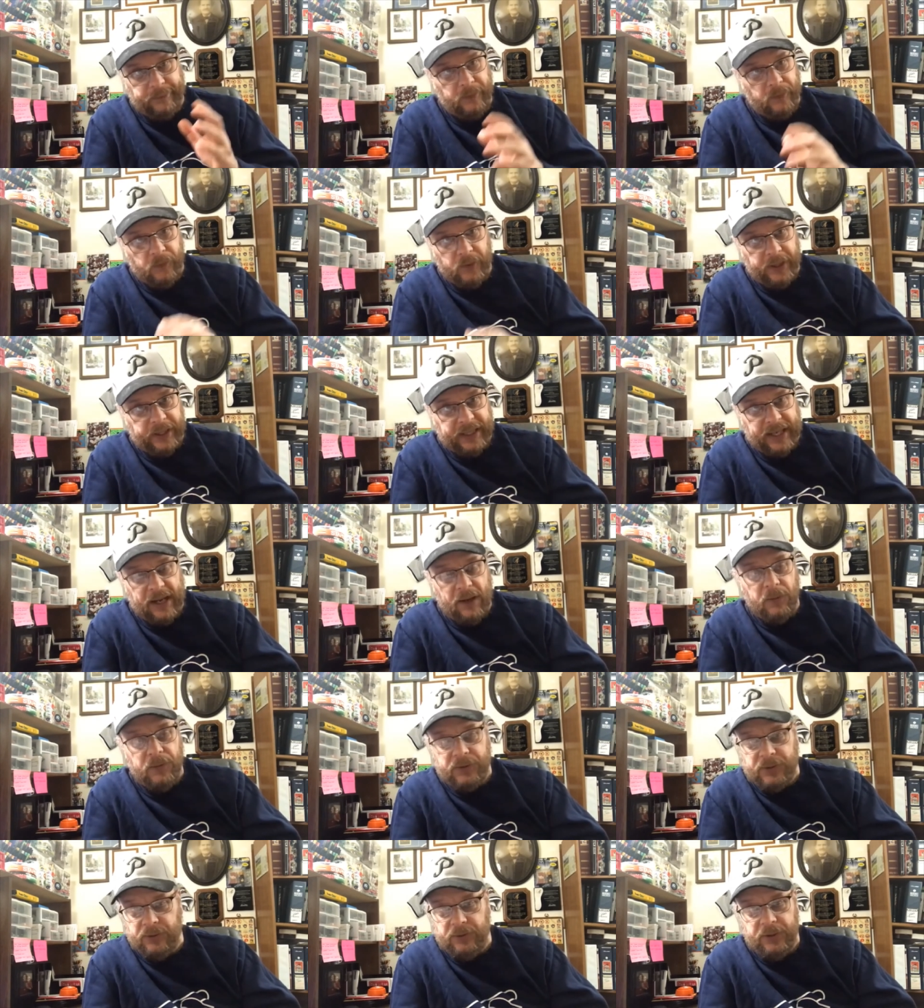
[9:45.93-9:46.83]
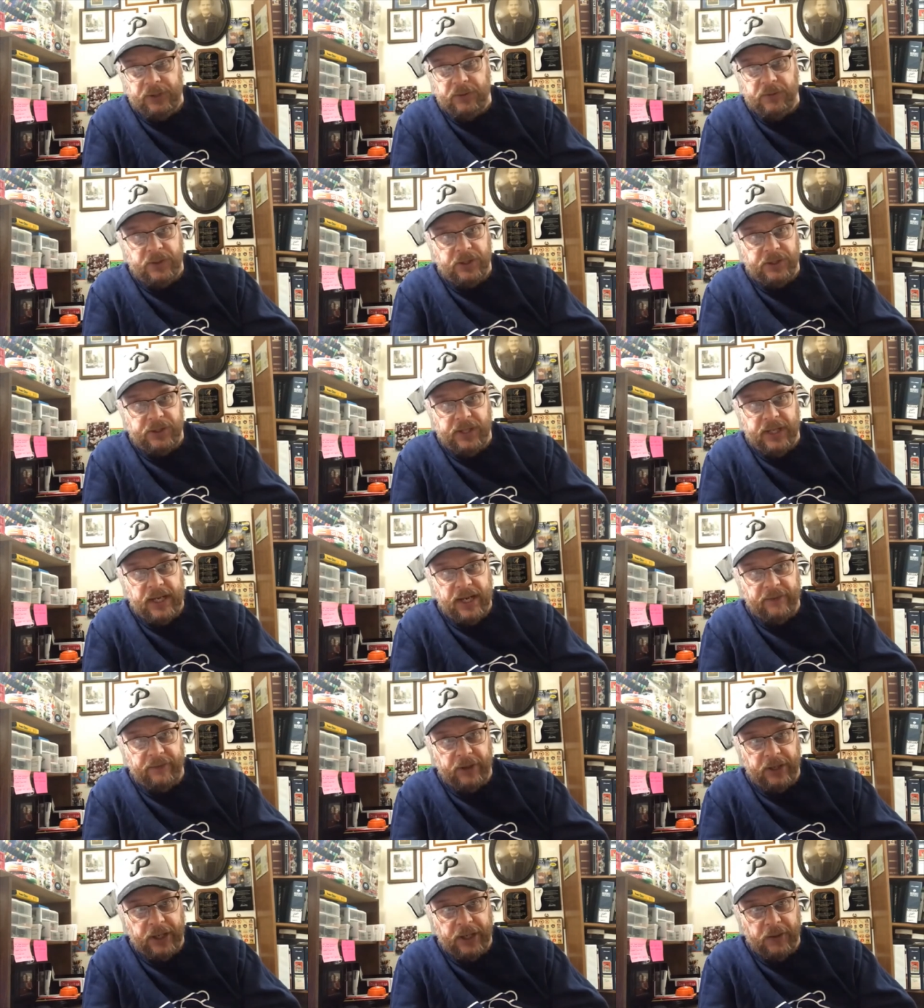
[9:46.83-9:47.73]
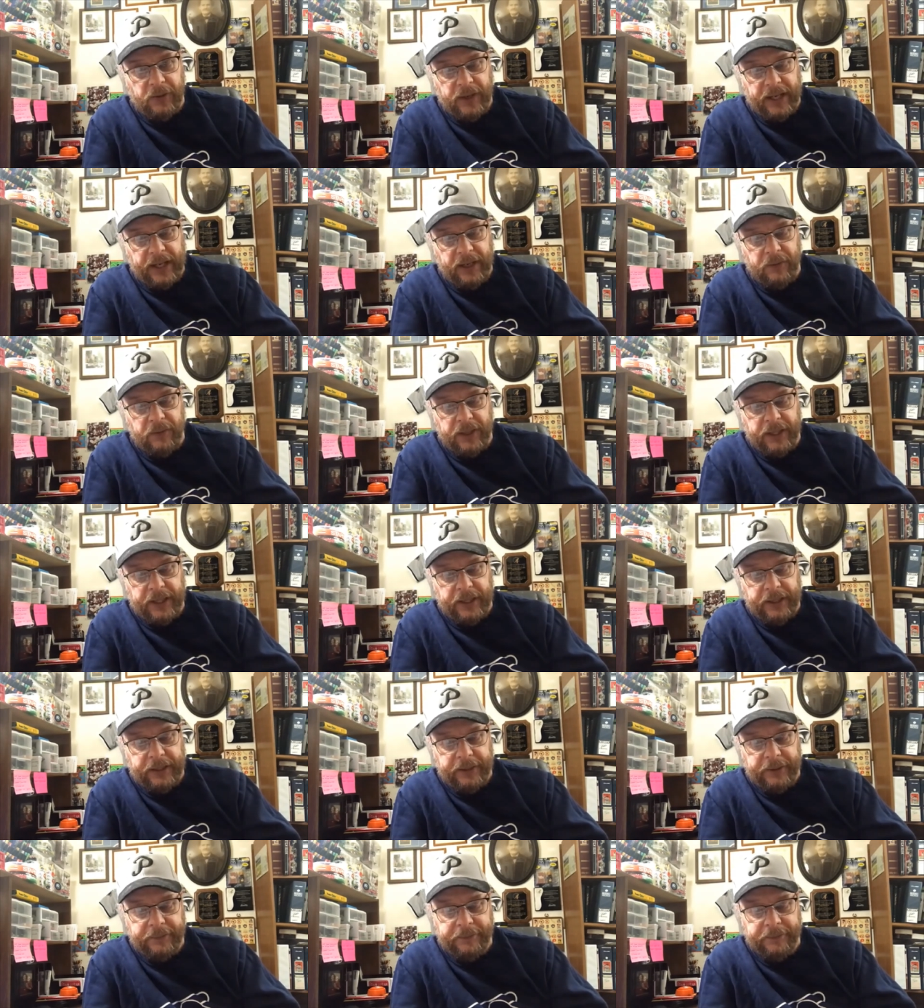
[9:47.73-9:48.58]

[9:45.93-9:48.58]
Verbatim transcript: with Counsell, you just never know anyway.